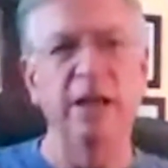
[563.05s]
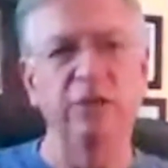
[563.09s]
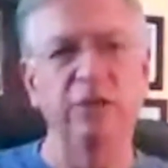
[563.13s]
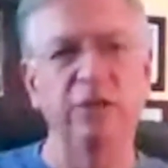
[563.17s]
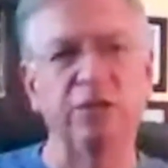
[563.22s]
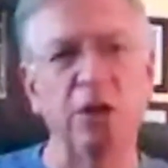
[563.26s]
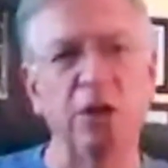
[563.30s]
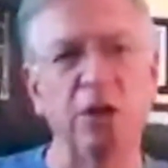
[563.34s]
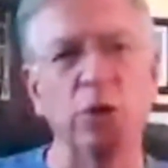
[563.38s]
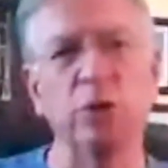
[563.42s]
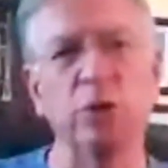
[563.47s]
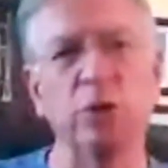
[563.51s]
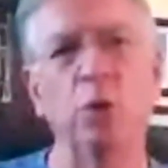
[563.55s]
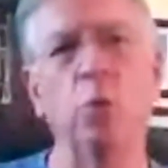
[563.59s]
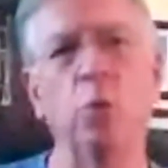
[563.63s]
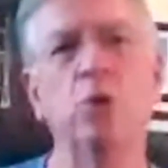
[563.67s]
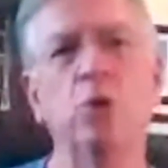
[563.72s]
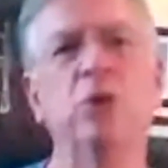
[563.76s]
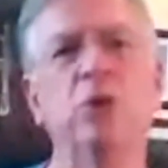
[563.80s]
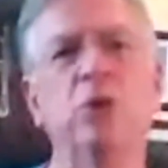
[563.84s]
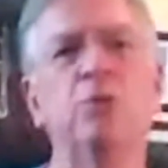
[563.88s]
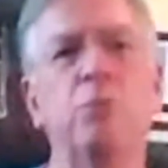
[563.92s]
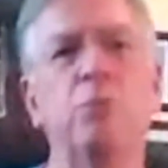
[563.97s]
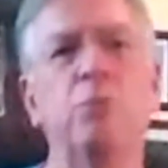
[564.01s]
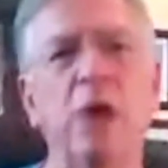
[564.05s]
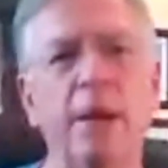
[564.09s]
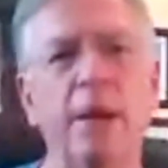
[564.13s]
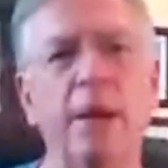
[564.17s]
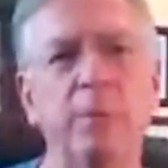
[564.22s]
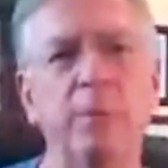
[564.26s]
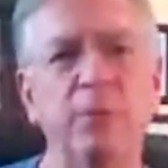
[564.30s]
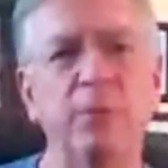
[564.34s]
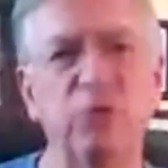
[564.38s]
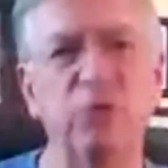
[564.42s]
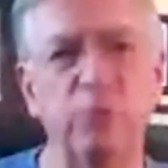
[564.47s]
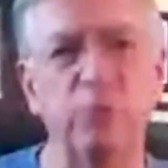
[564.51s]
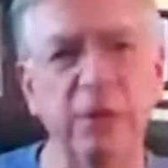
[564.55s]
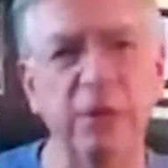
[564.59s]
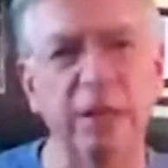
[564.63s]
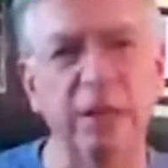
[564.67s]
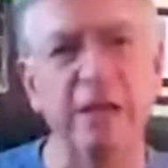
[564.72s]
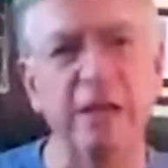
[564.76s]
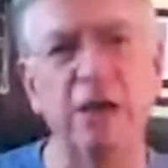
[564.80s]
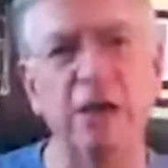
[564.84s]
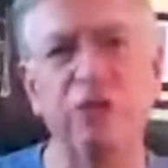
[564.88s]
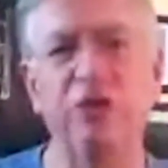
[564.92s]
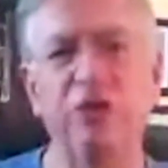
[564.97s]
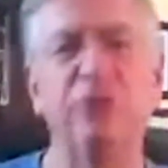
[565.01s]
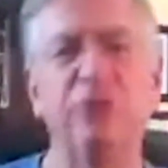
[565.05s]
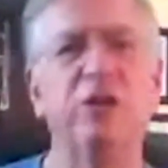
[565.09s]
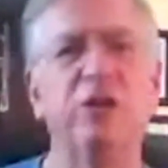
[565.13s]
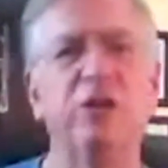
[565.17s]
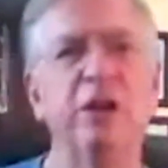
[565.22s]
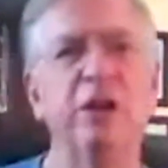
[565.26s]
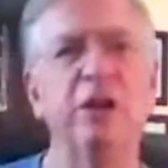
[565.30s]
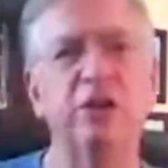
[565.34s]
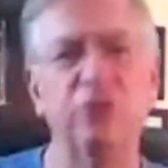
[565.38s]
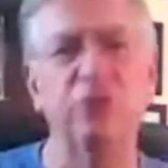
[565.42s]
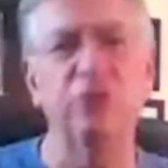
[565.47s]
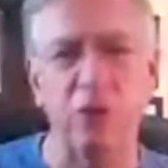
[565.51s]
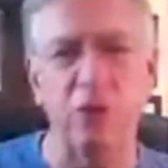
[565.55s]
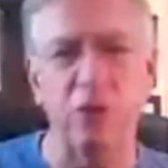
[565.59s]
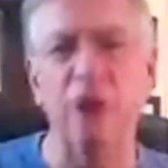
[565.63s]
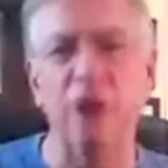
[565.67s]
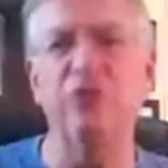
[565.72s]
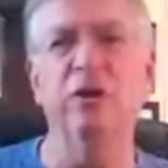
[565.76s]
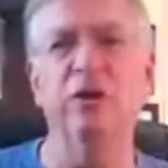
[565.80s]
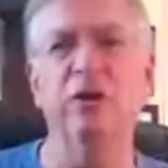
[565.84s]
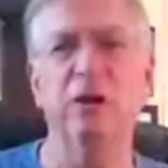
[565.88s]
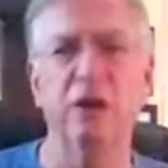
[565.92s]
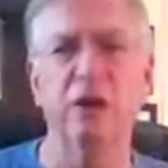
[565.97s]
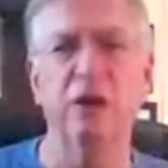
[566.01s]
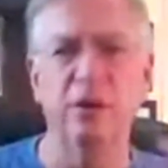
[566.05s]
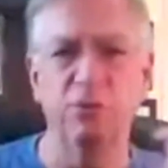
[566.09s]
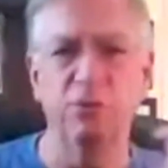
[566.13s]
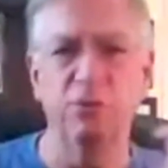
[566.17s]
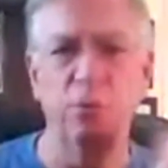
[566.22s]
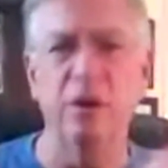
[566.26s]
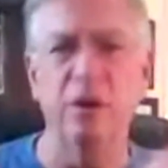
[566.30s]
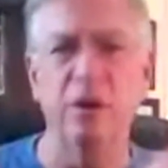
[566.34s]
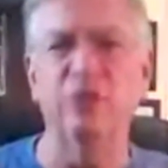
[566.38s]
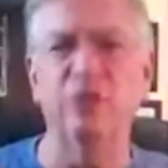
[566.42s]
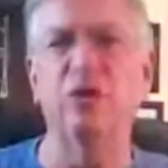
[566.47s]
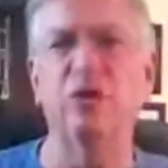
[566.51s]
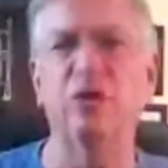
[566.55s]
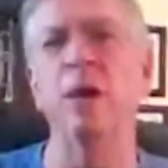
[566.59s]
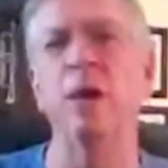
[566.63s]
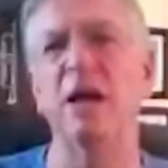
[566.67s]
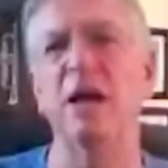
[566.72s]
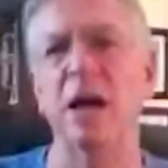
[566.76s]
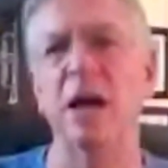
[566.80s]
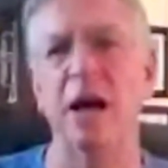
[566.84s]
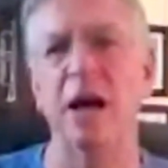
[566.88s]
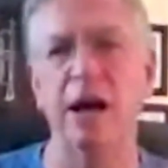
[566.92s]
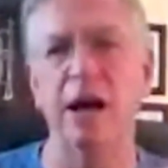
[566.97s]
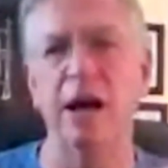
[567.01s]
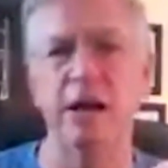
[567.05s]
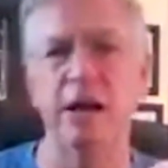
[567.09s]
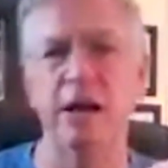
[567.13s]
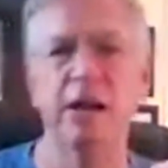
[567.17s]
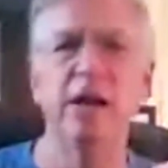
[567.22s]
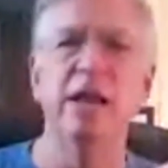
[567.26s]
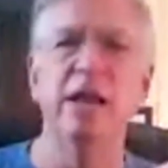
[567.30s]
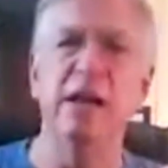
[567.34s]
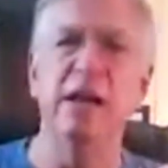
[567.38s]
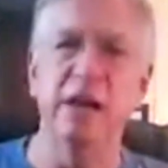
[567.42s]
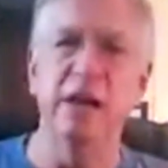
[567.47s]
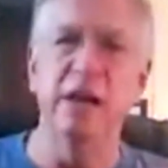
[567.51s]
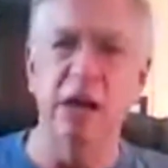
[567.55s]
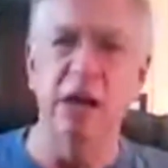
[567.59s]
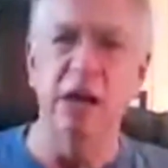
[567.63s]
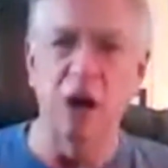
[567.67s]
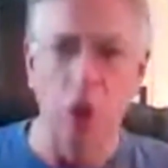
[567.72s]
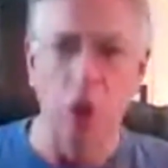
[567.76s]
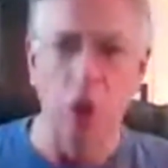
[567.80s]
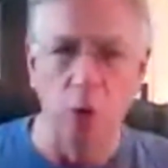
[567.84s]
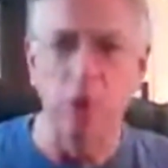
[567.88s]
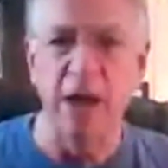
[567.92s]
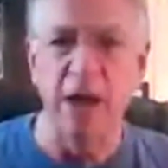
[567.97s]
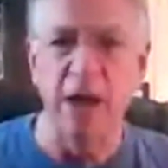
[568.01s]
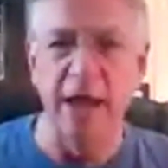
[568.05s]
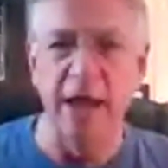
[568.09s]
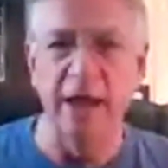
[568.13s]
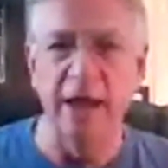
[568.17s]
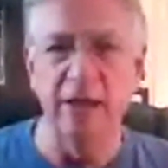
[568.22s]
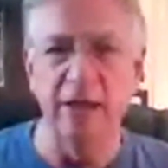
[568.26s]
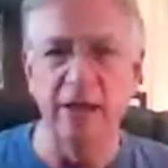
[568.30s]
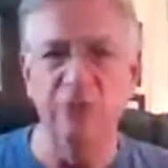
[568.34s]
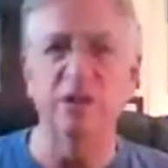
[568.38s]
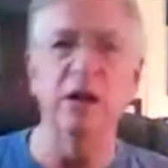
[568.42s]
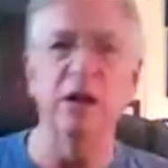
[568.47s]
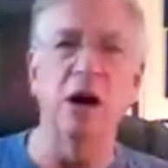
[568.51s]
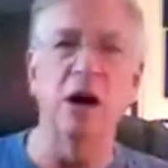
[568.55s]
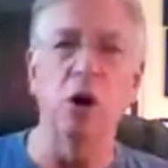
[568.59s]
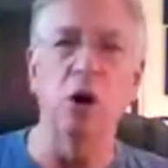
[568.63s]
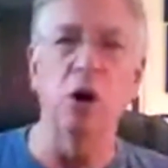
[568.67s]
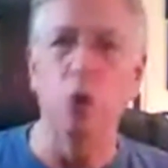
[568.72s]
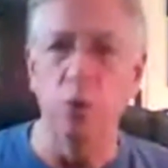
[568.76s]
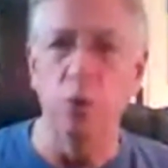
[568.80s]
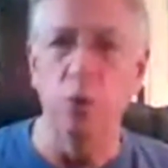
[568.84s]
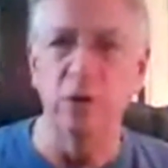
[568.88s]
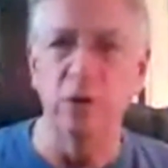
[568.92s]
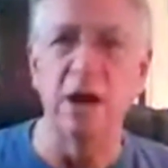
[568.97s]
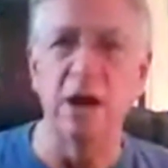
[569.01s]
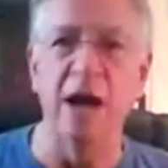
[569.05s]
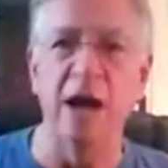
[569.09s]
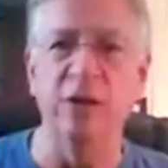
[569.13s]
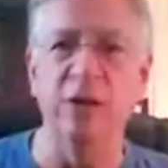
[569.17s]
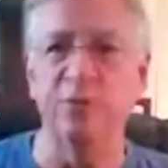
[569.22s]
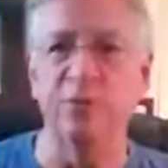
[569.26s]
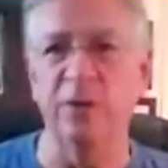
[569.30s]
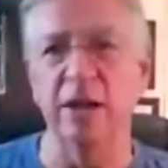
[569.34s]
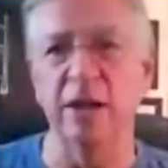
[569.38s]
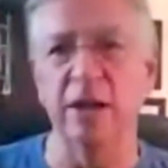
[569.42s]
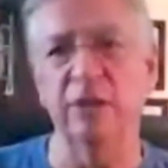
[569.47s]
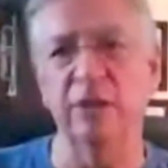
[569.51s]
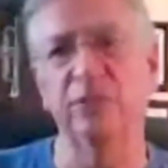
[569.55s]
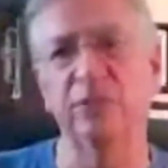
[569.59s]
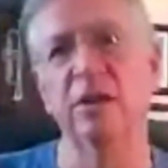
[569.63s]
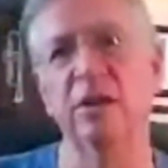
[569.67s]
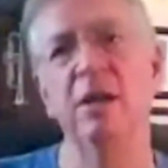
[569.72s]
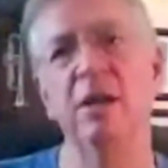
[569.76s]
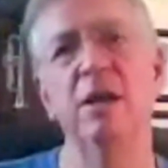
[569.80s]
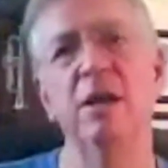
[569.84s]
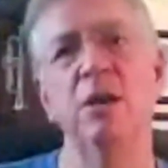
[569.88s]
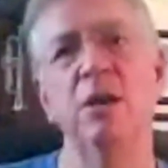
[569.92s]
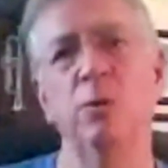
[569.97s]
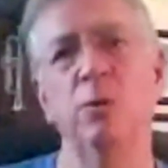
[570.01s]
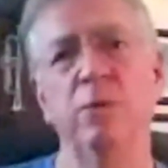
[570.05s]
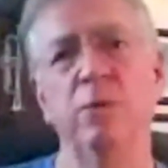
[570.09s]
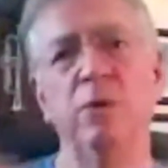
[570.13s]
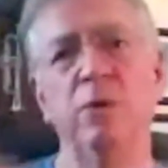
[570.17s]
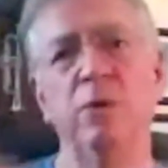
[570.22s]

and so the world's problems really are just an expression of what's going on in our own heads, in our own conflicts.